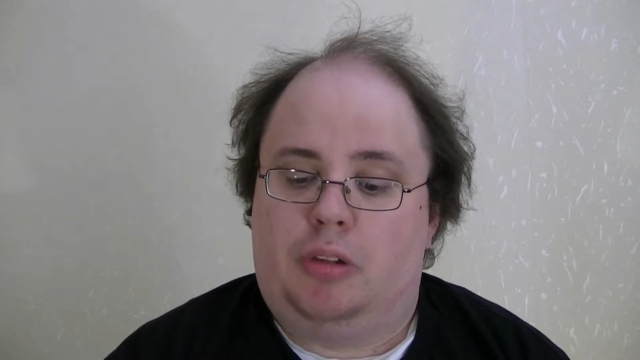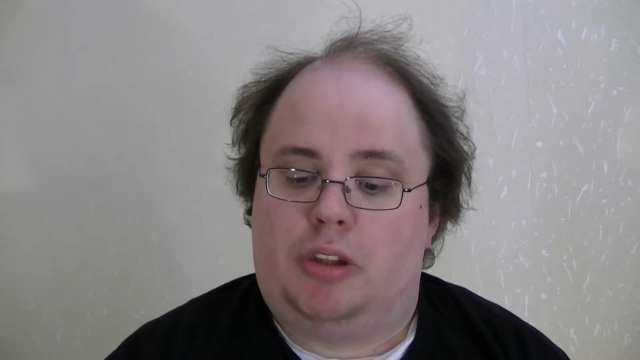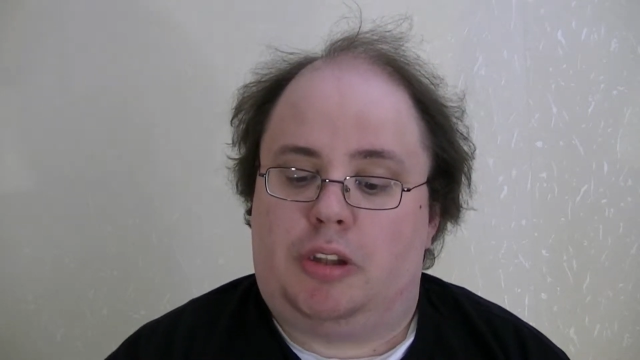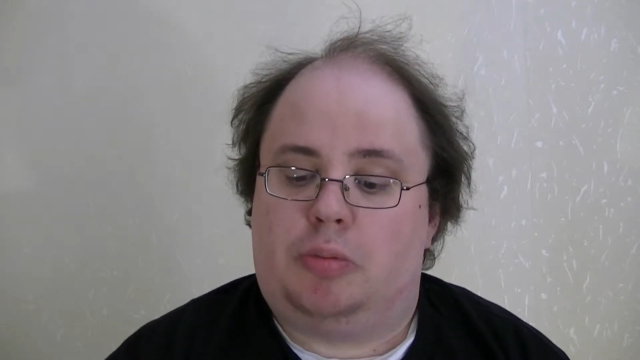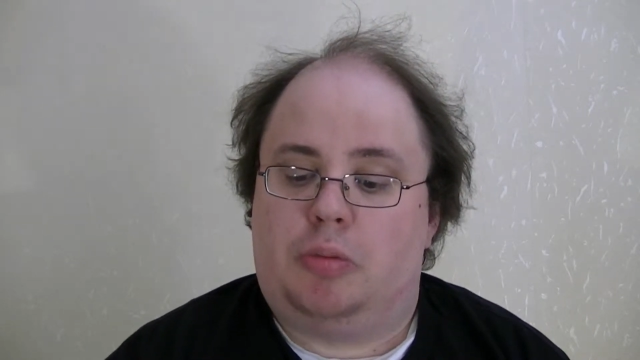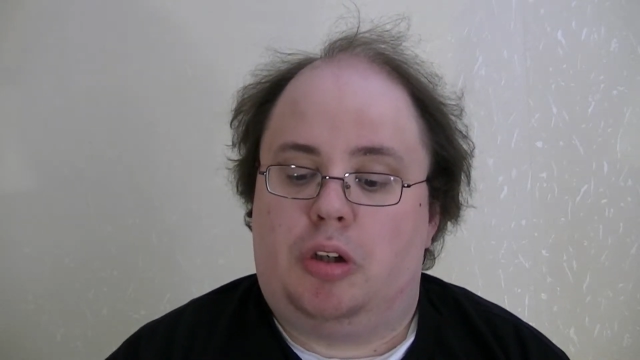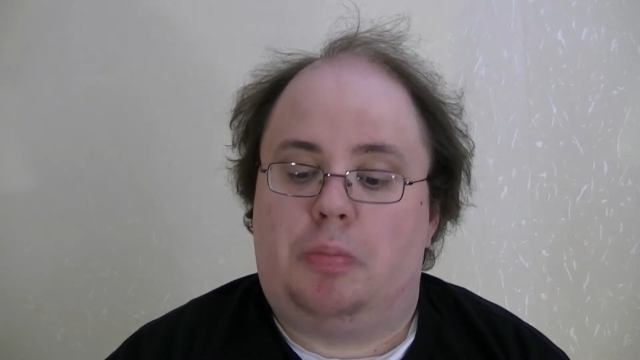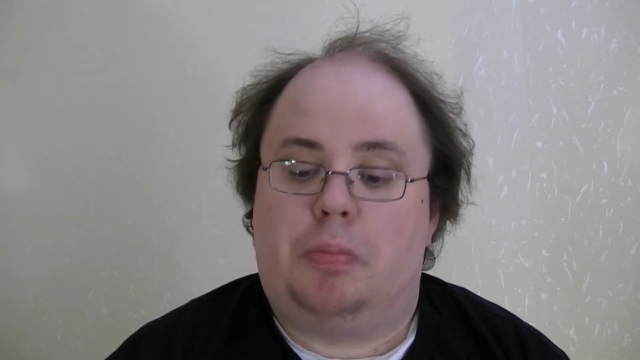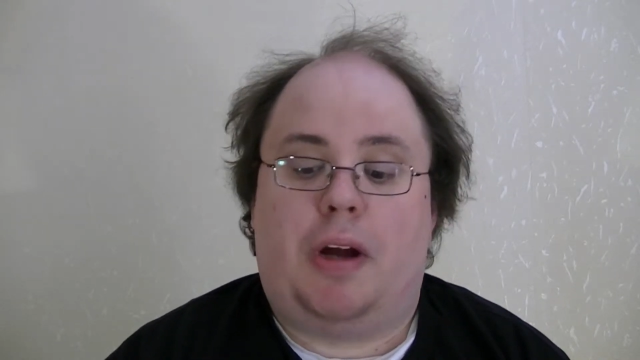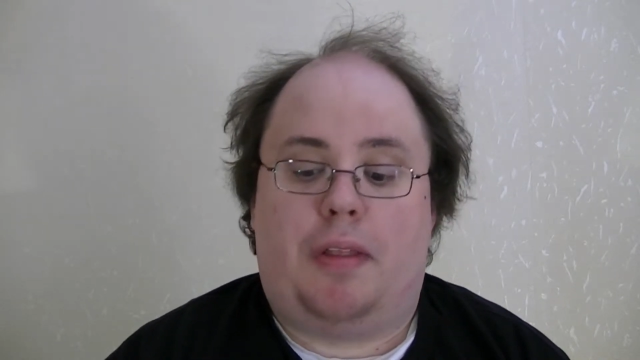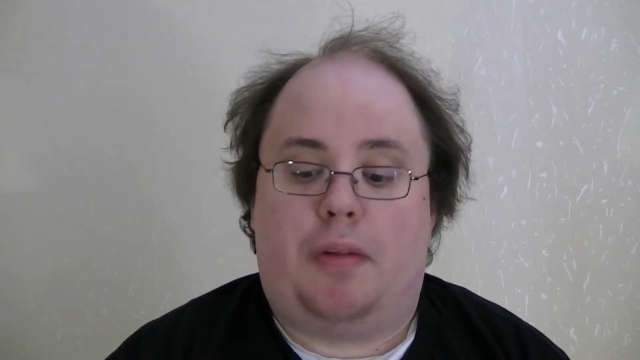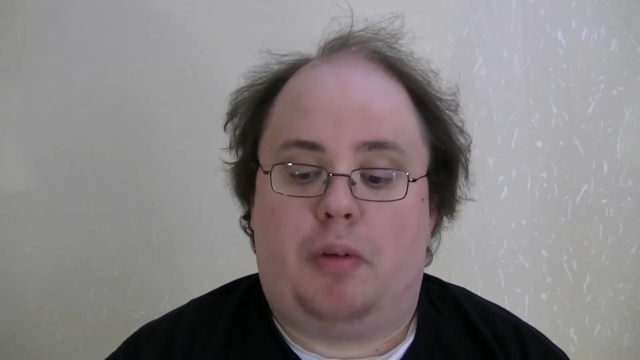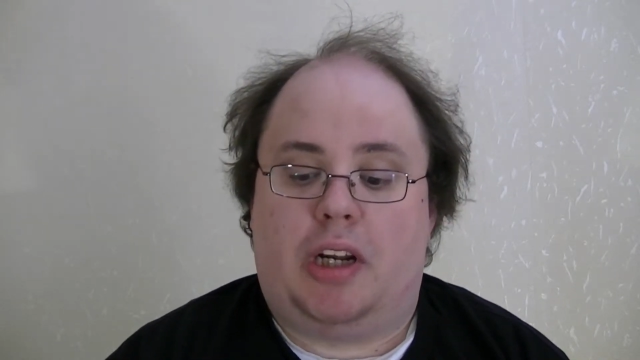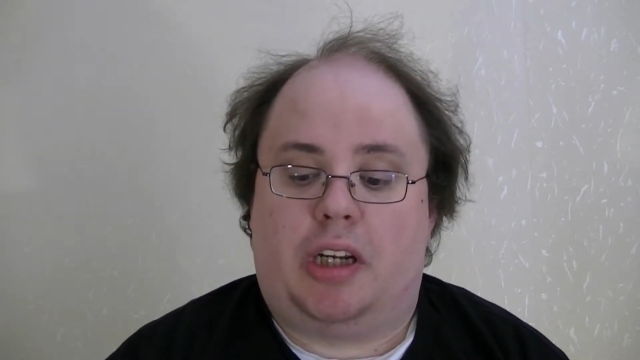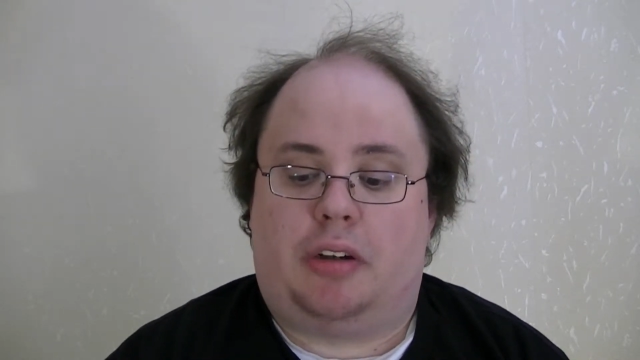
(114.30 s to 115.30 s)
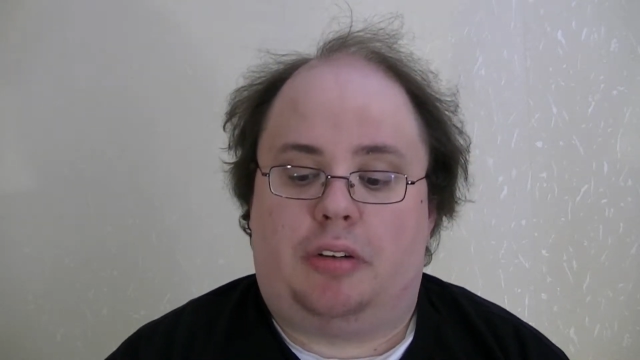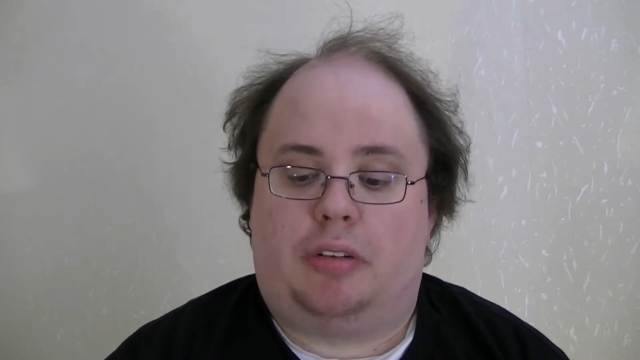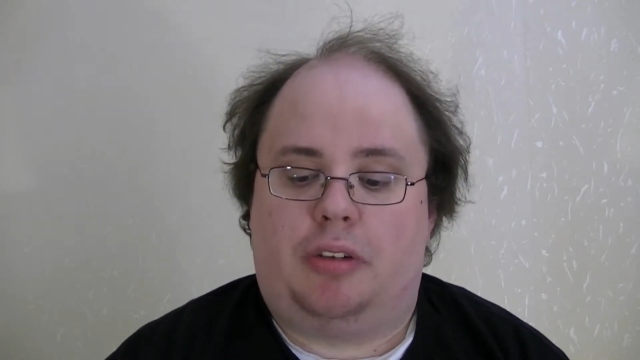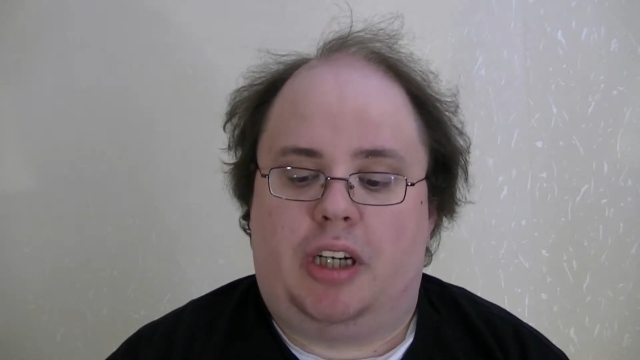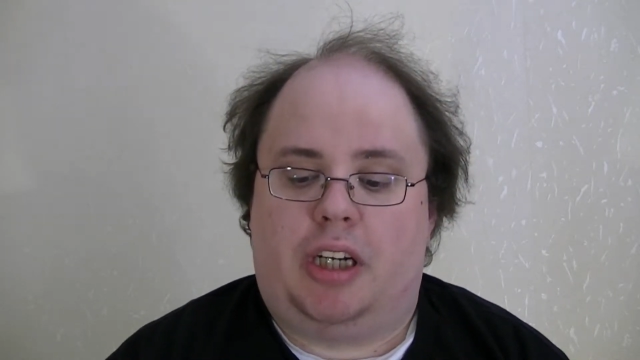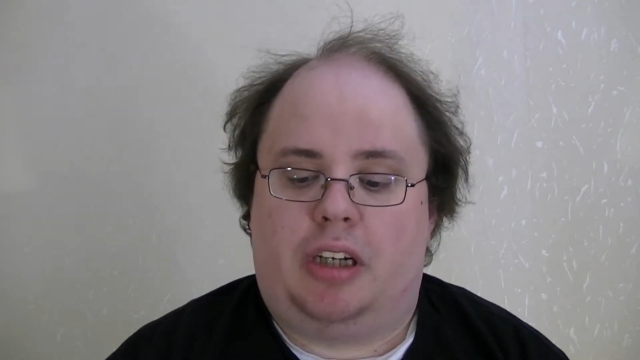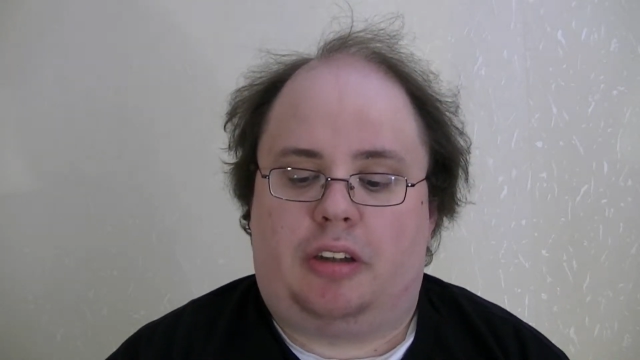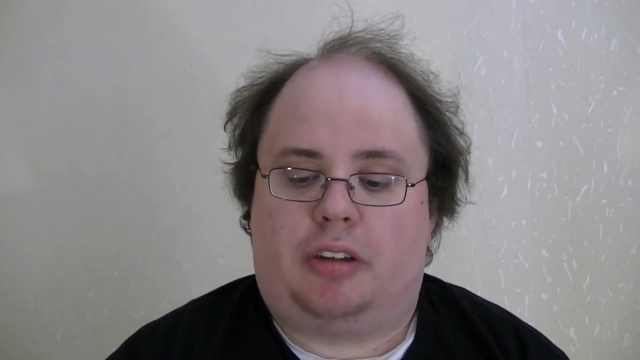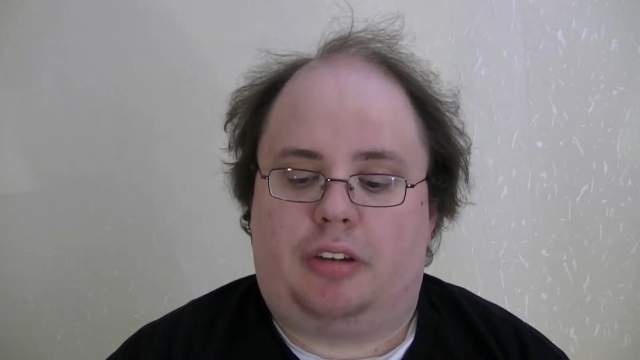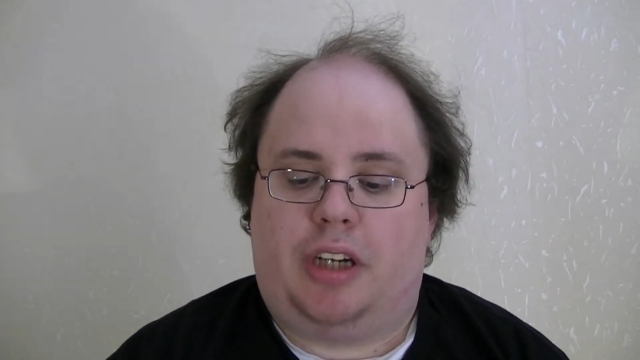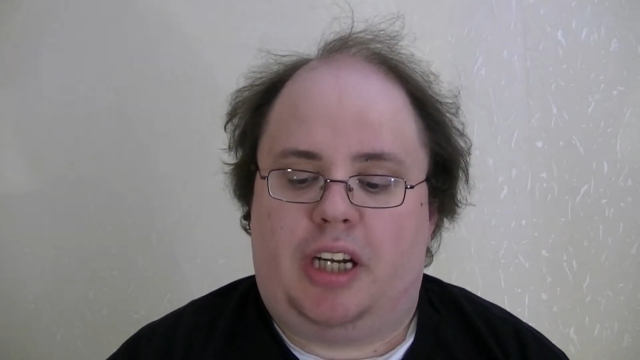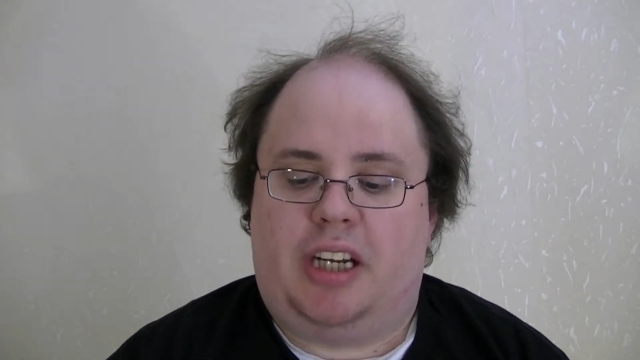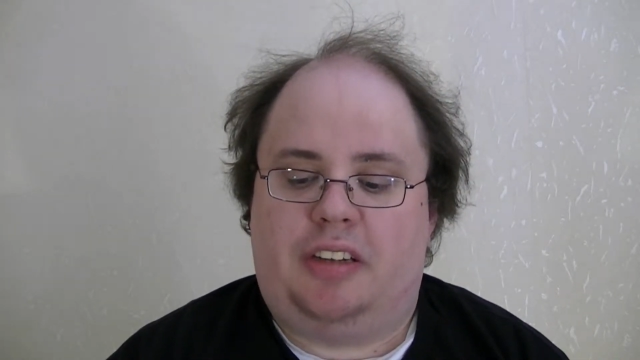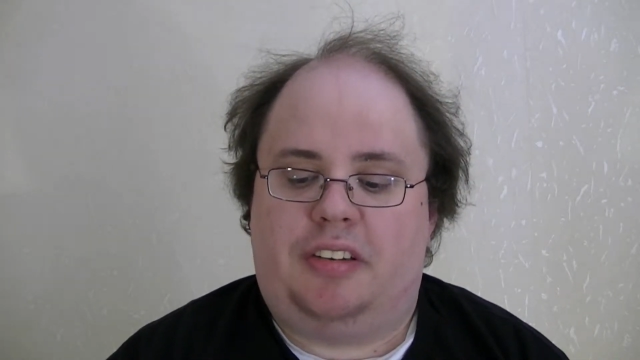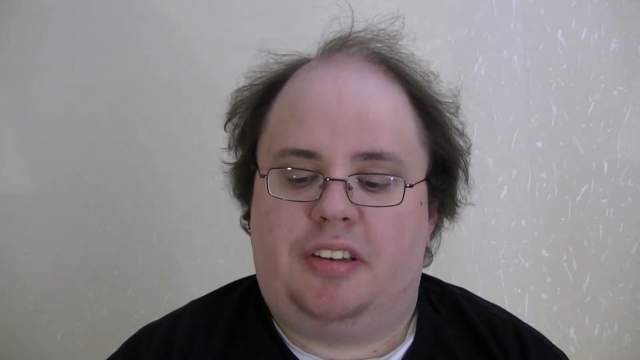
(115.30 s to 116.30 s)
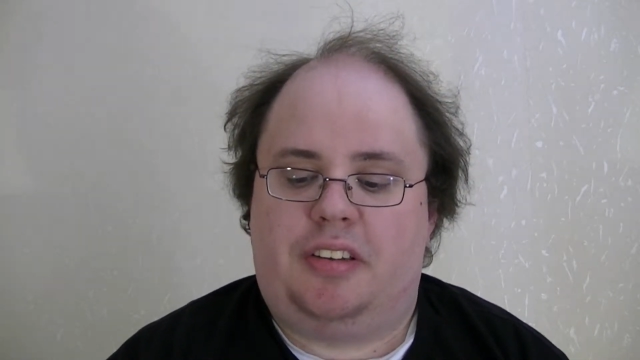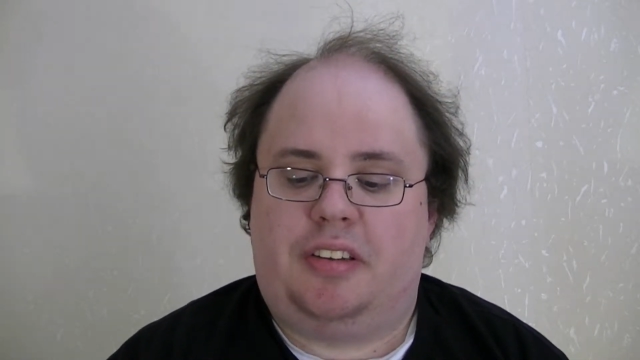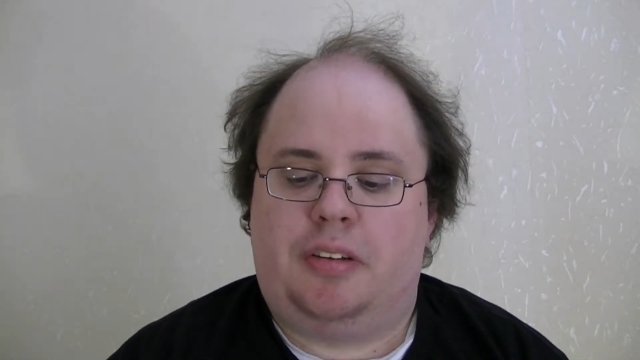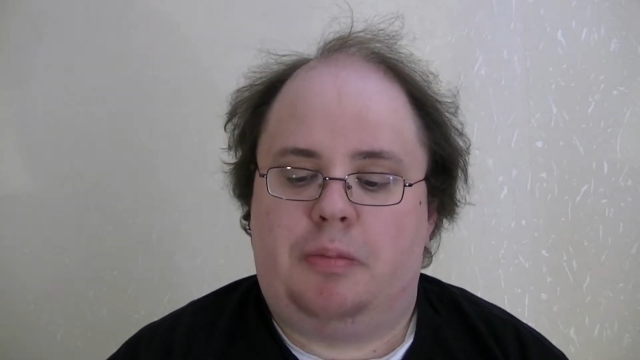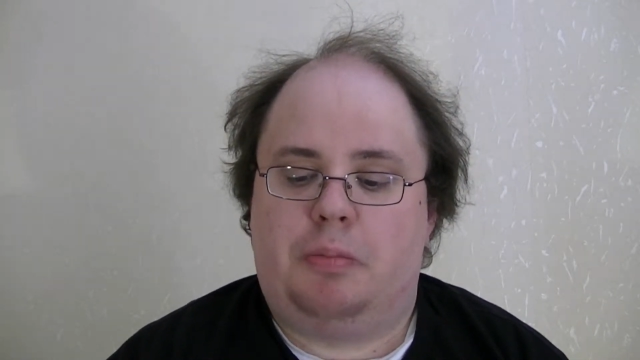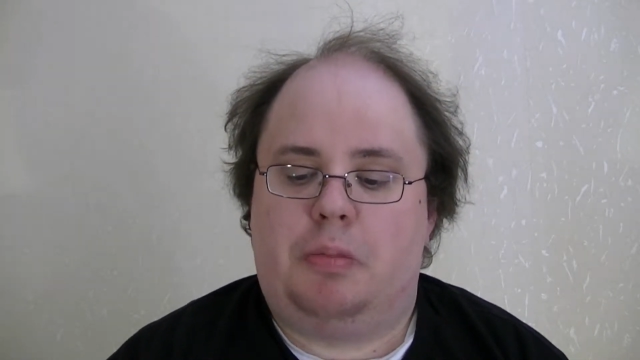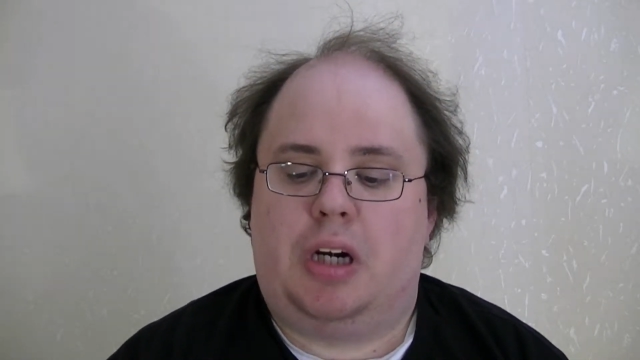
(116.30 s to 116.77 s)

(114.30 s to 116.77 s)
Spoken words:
which were by the way created